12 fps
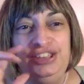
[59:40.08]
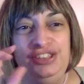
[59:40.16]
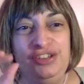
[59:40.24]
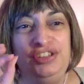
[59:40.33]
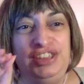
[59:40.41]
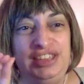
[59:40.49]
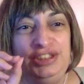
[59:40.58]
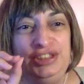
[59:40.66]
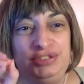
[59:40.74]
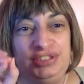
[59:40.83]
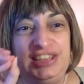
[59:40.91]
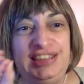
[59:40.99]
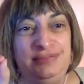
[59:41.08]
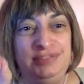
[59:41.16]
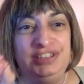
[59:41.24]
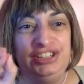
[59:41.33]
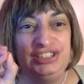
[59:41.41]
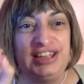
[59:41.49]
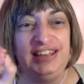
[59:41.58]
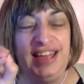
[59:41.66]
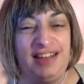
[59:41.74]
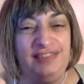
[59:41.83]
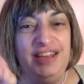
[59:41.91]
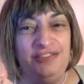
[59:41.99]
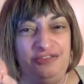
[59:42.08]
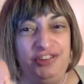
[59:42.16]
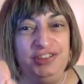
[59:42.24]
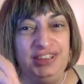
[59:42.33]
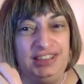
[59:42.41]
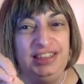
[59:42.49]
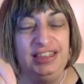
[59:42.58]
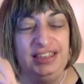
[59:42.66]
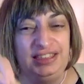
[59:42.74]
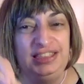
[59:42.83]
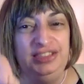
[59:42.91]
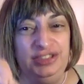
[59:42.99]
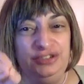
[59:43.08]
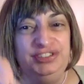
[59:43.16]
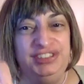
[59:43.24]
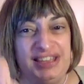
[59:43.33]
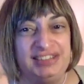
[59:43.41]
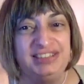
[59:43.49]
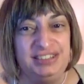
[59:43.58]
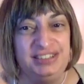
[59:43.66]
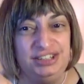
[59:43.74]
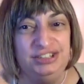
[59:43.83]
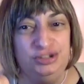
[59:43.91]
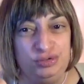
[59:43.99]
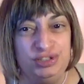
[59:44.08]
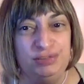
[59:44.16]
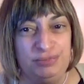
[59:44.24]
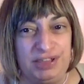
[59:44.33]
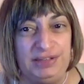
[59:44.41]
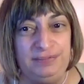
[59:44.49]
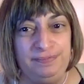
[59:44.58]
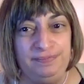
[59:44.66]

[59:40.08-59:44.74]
You get those teams that just kind of have that feeling that like they're destined to do something.